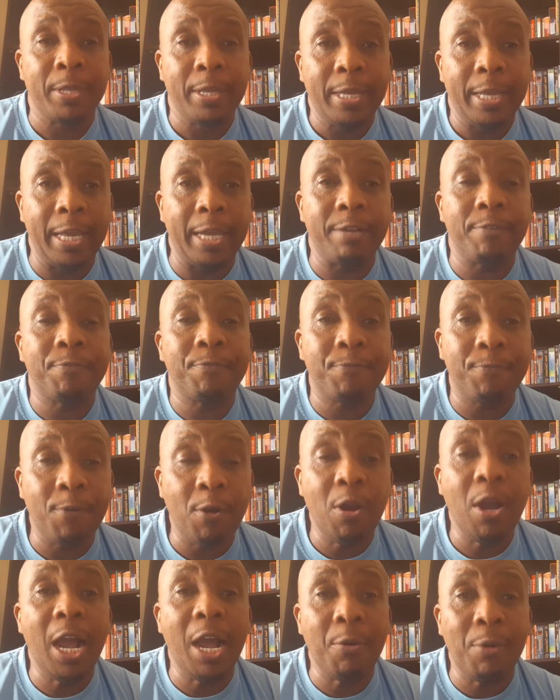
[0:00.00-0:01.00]
And
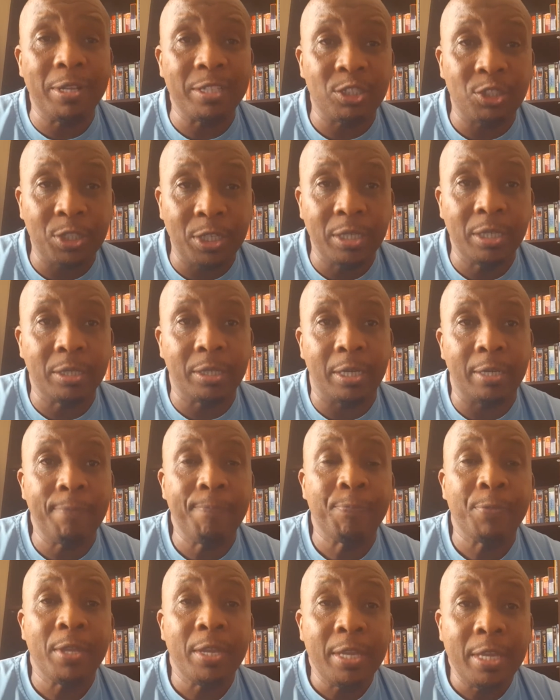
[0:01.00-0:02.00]
for our children,
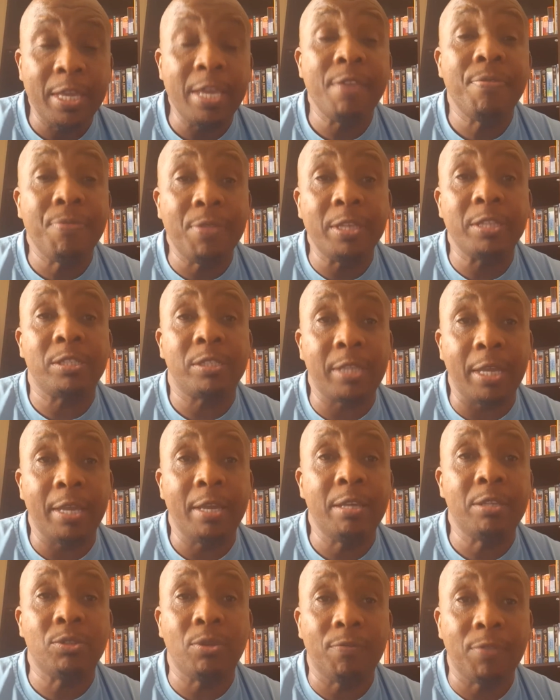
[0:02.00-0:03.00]
in these
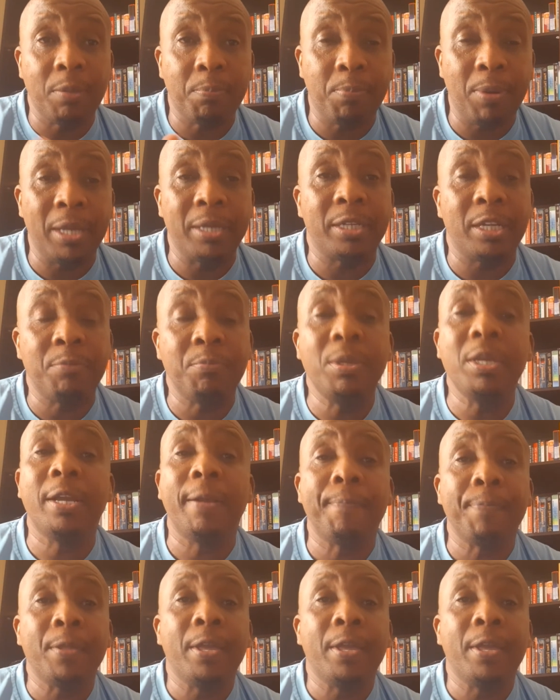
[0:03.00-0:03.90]
days of the pandemic,